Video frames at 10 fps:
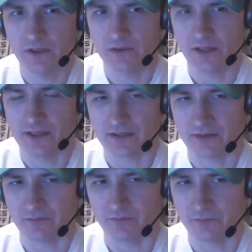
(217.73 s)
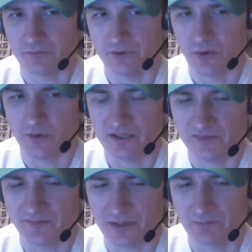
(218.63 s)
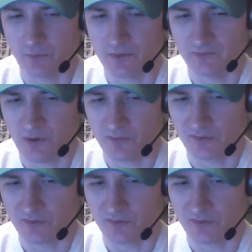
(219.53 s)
Like, no hitting affair, but when have you ever